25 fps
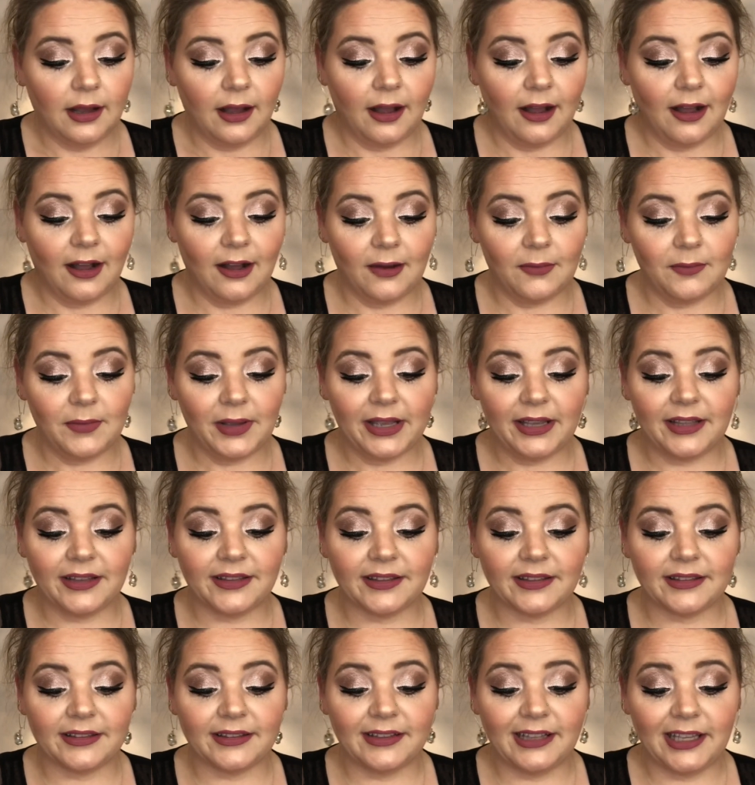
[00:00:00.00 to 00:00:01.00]

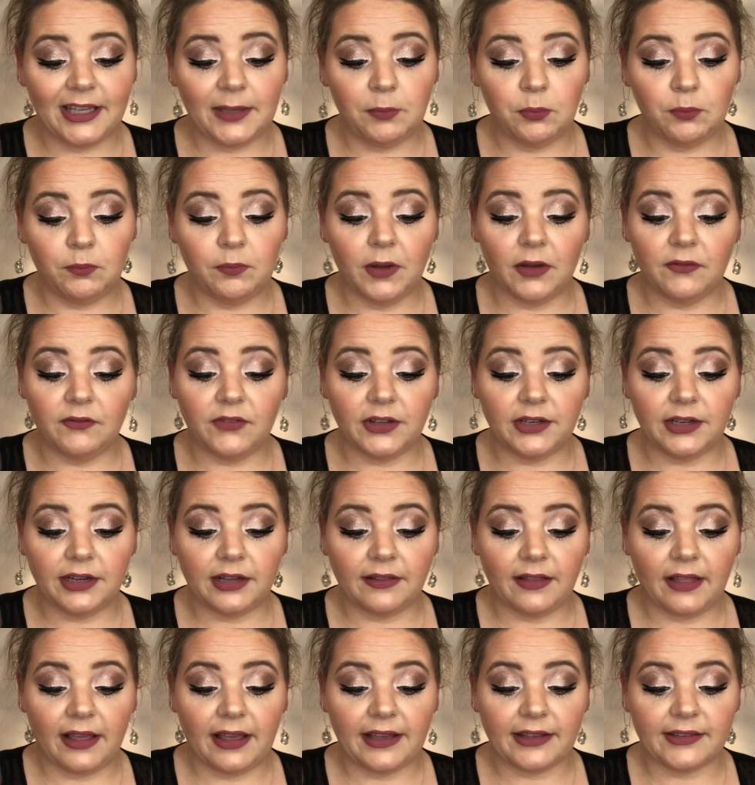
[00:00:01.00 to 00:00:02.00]
It's deep
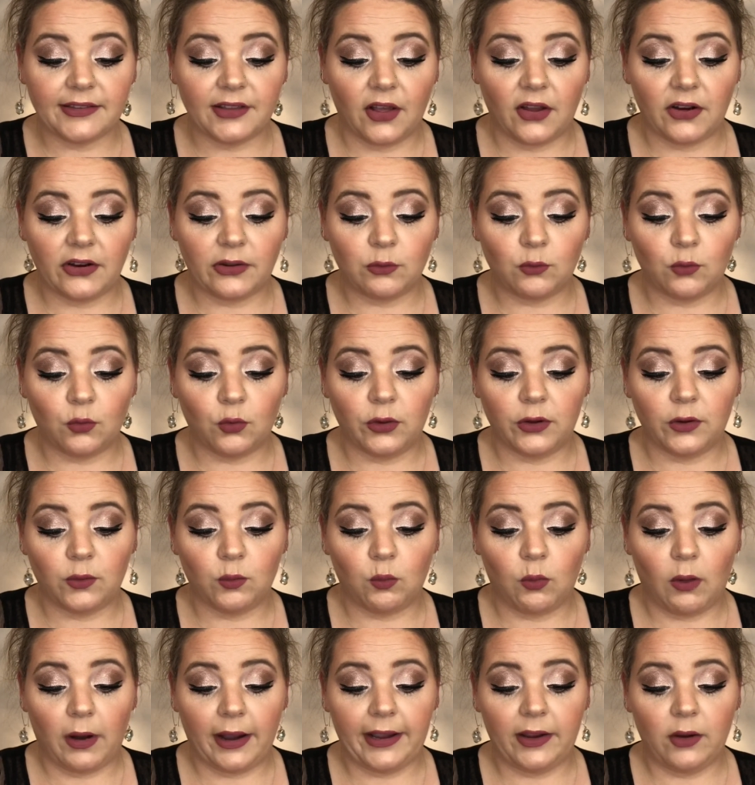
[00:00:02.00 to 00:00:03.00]
vanilla, exotic wood,
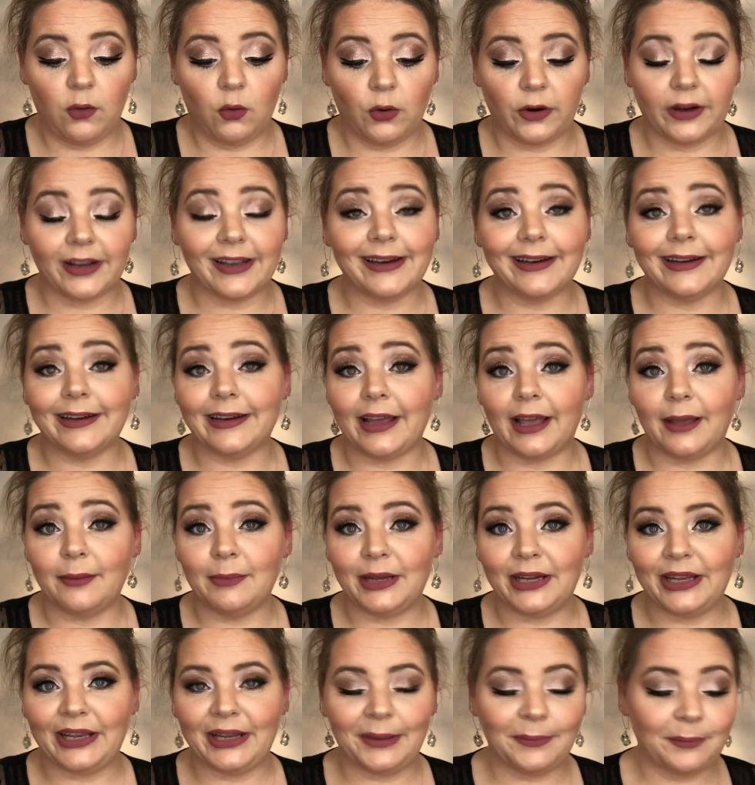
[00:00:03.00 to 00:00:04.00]
white orchid, and
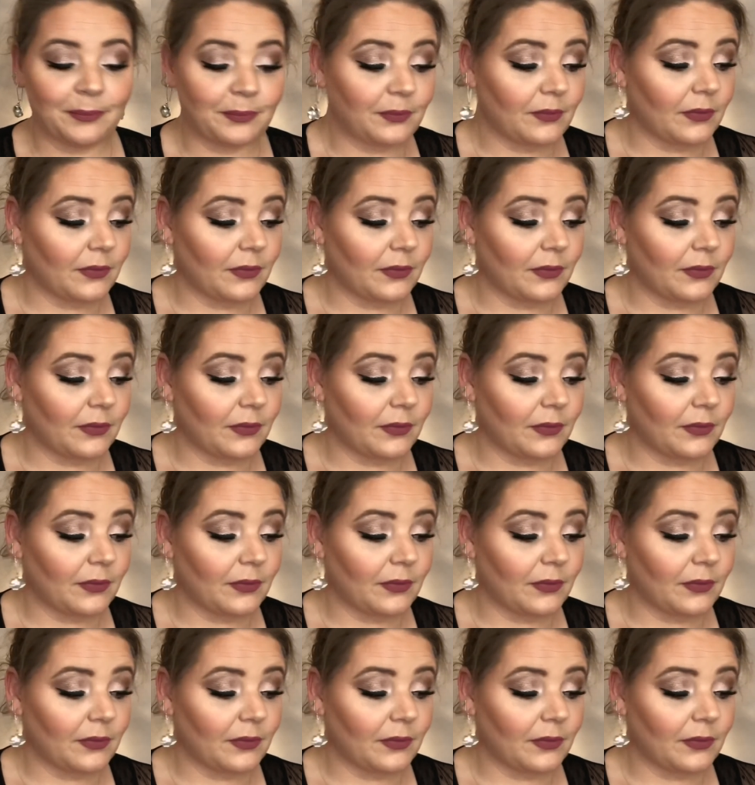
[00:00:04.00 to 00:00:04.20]
ebony.